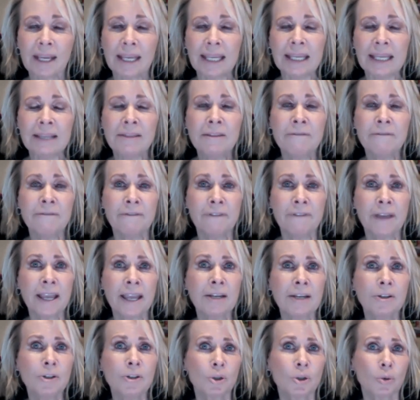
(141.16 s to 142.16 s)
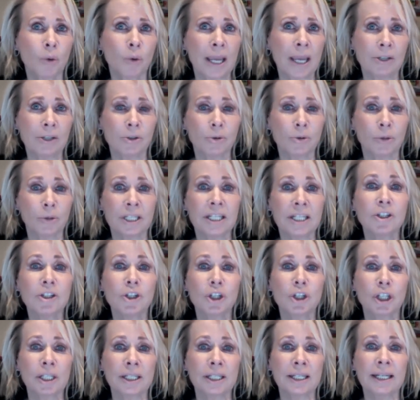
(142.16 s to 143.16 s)
In the Feng Shui
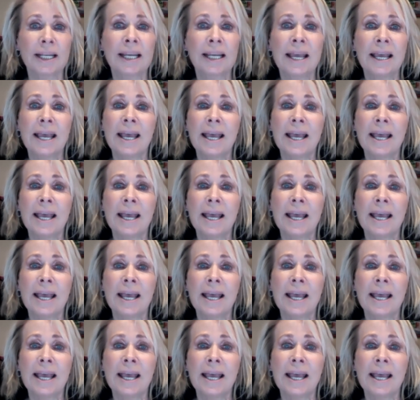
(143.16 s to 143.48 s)
tradition,